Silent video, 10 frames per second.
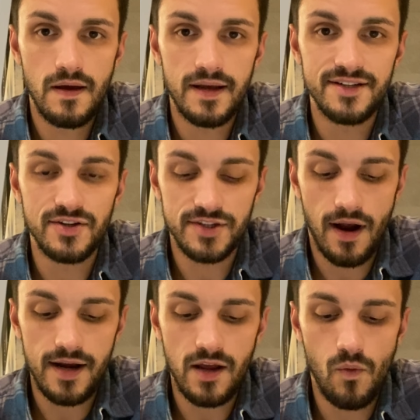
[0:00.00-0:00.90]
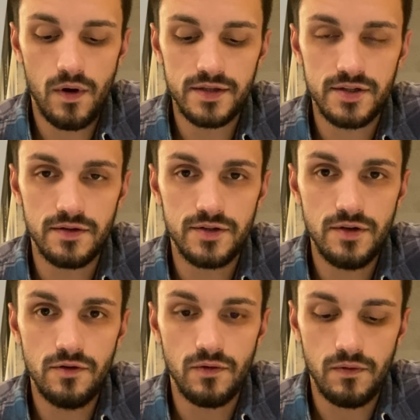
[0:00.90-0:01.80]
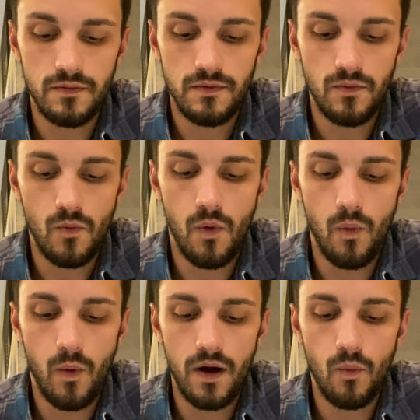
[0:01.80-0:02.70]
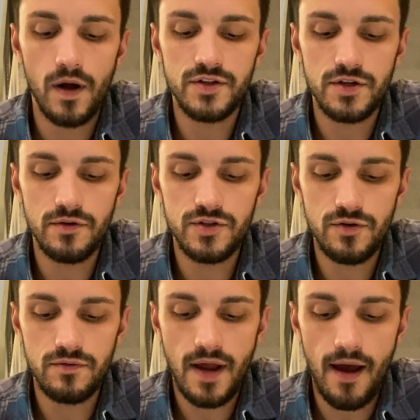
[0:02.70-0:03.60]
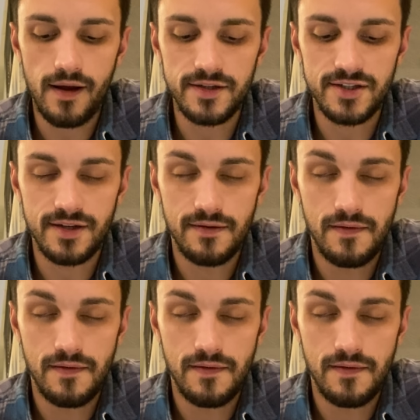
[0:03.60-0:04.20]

He's deciding what to do. What do you do next?